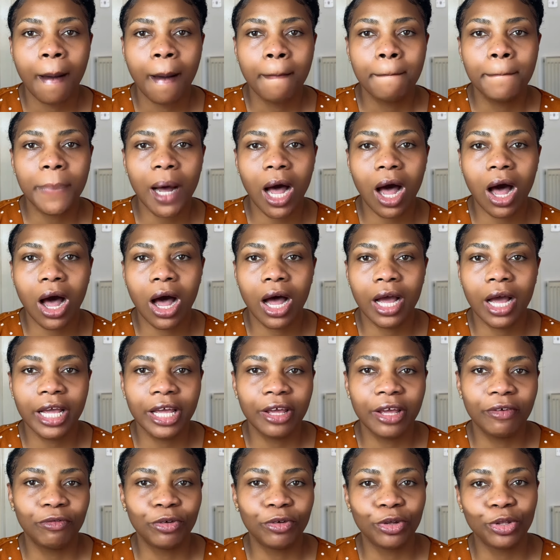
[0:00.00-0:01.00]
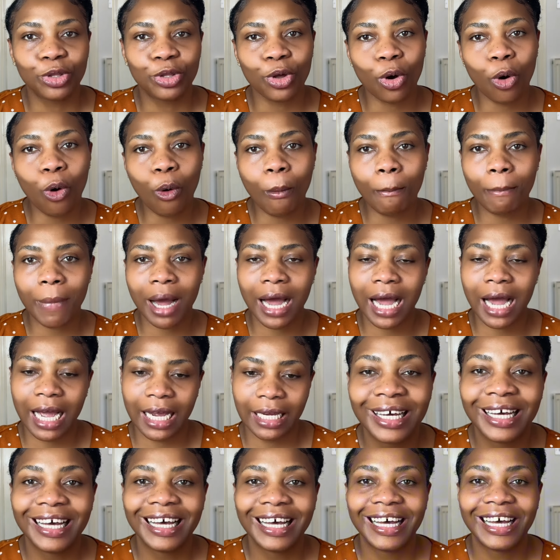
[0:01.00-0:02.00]
But if you don't mind,
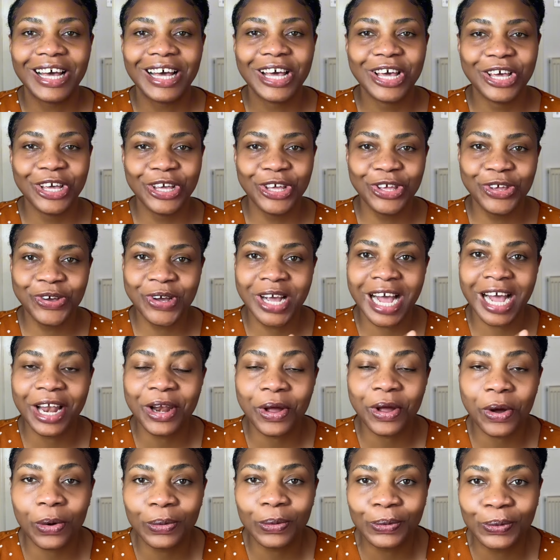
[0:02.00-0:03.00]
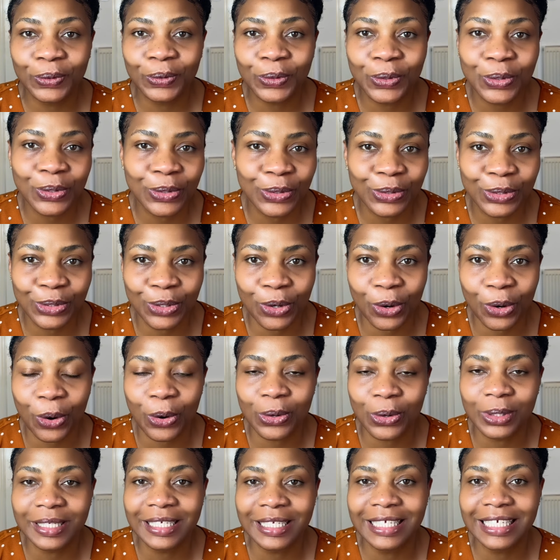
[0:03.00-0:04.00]
you can also use your
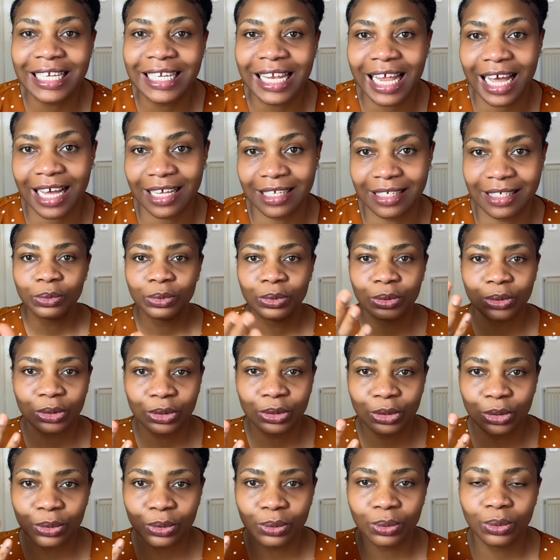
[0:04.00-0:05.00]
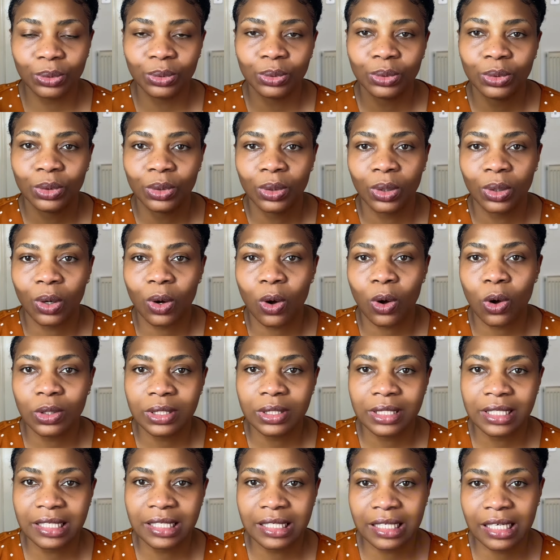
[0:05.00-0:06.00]
concealers to
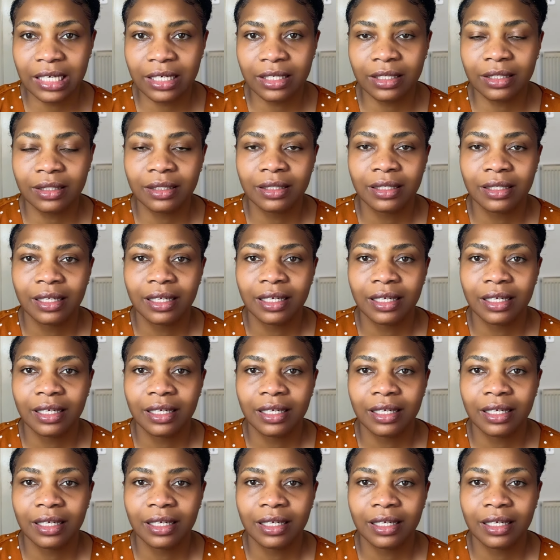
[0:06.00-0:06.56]
conceal